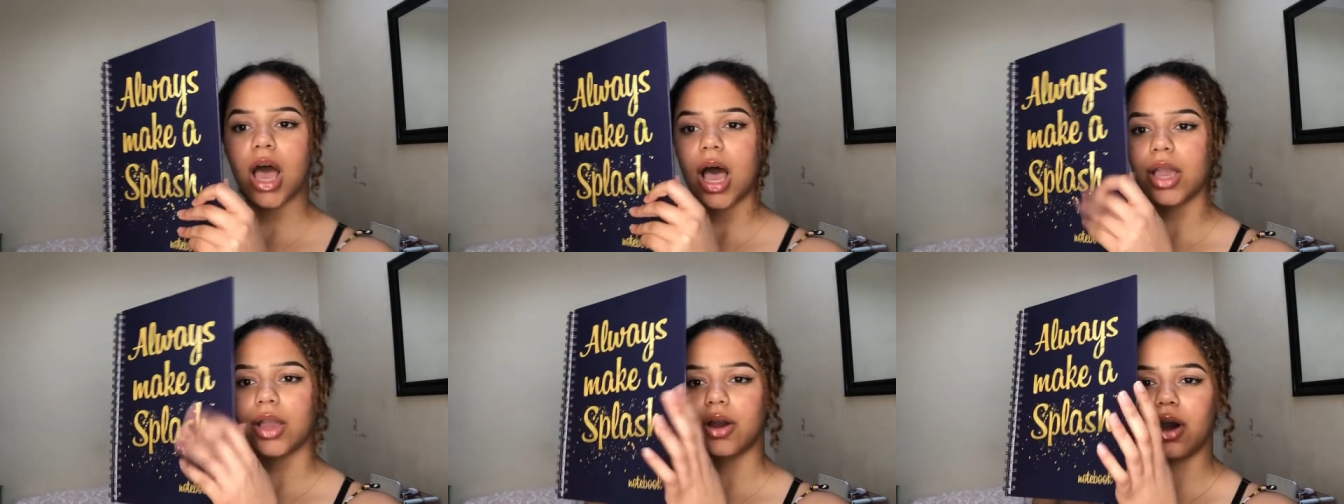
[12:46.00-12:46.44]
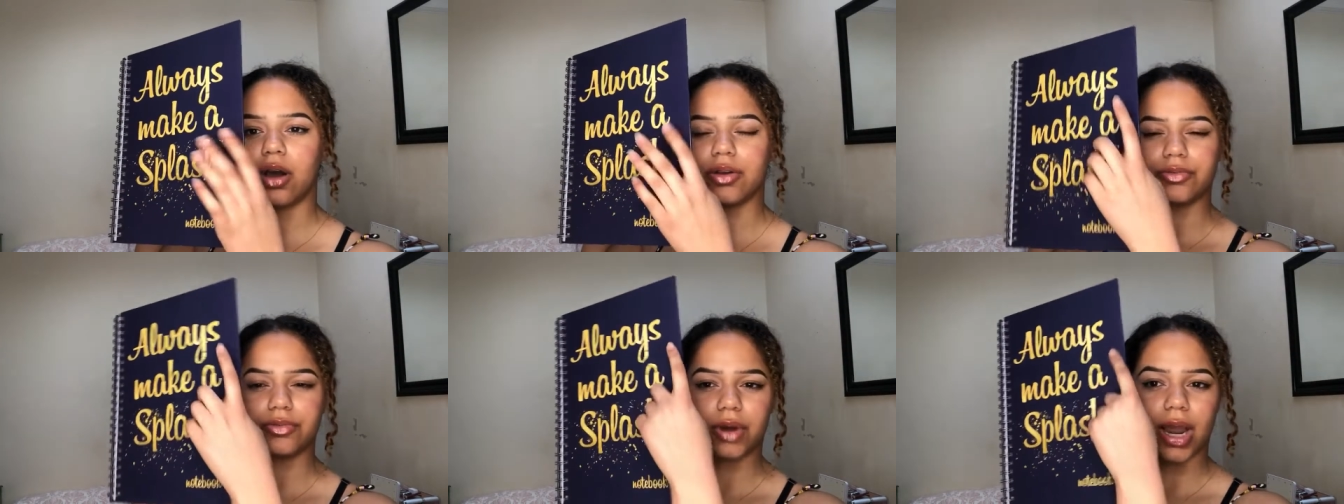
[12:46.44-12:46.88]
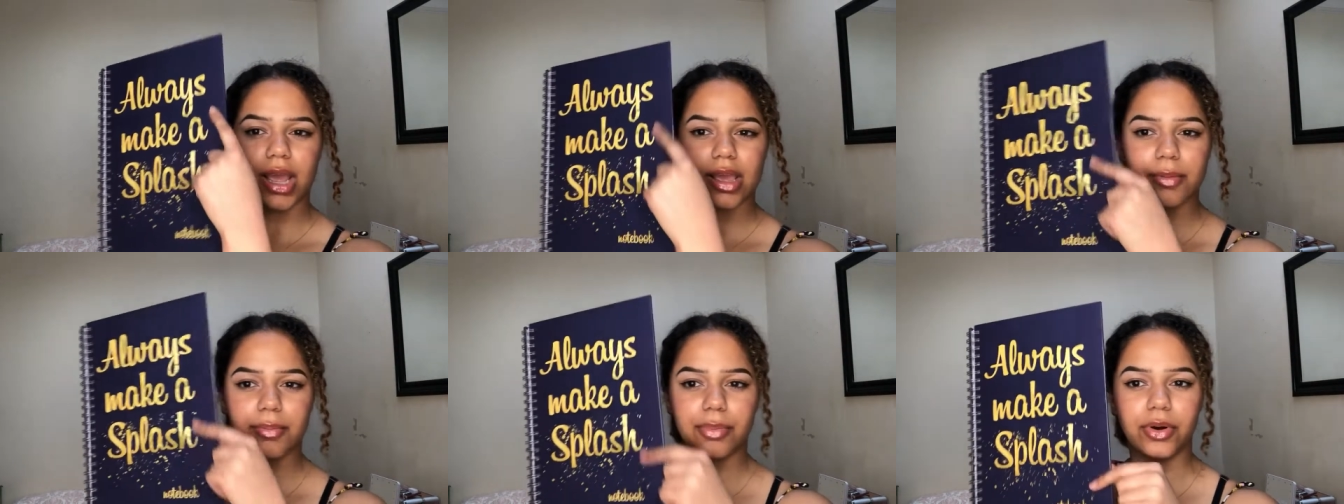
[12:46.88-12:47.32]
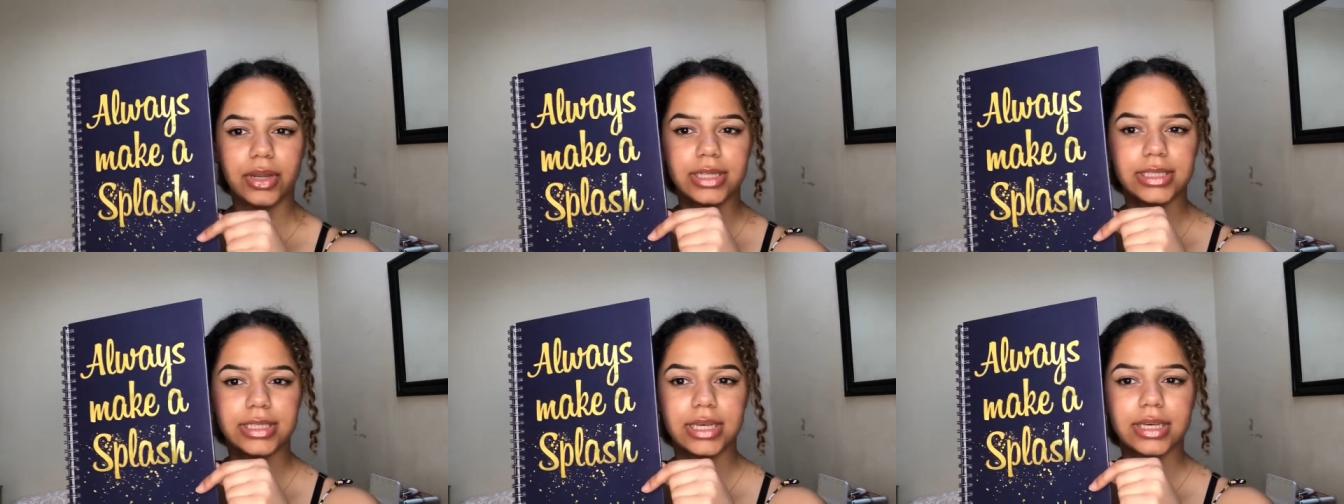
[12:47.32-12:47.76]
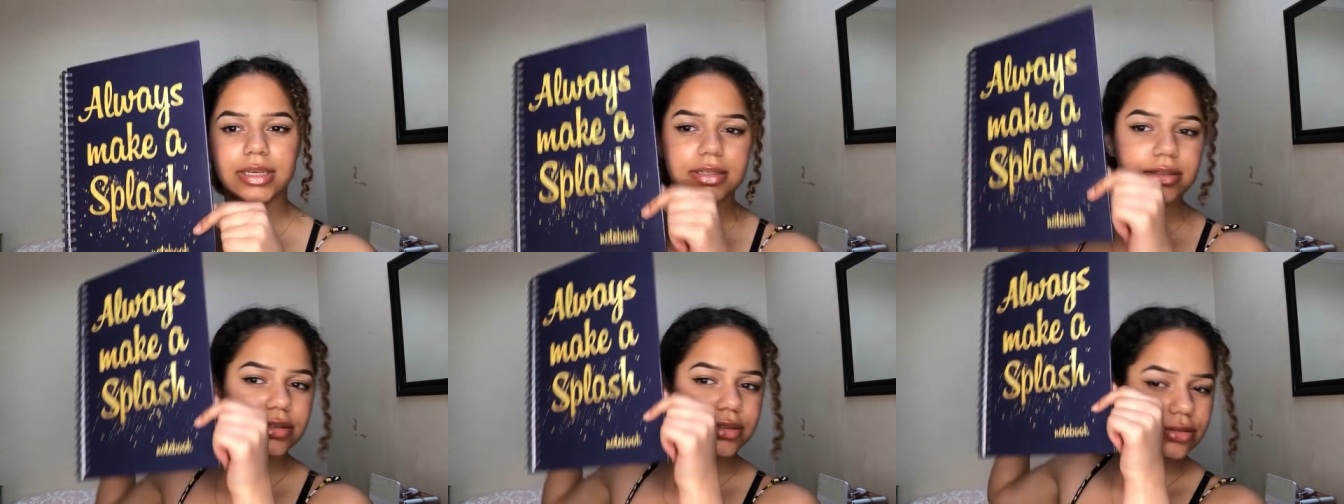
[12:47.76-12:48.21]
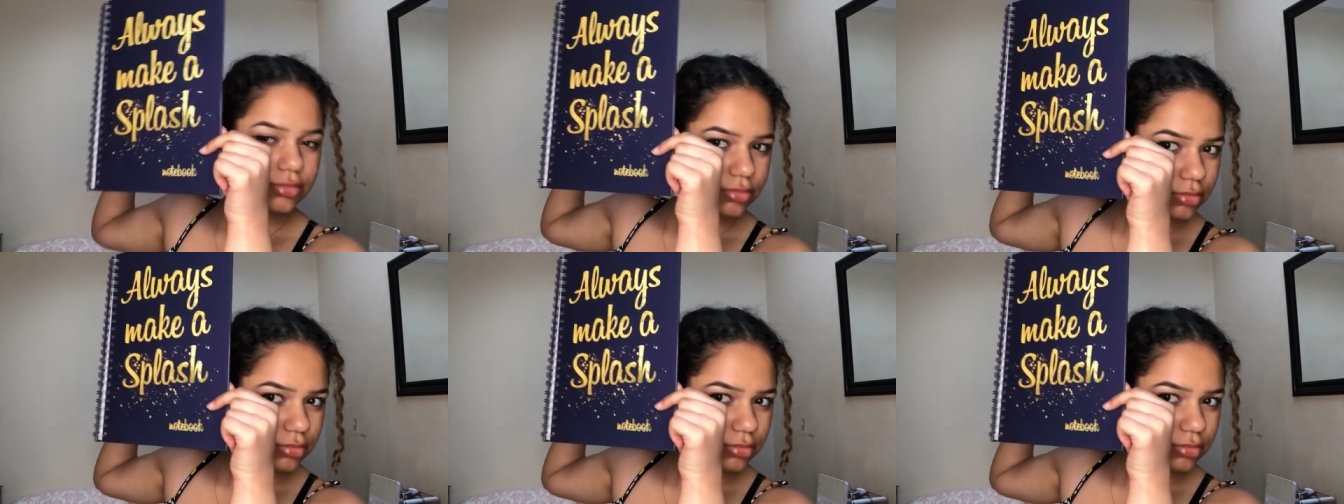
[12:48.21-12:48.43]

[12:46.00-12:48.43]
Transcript: I can't write politics,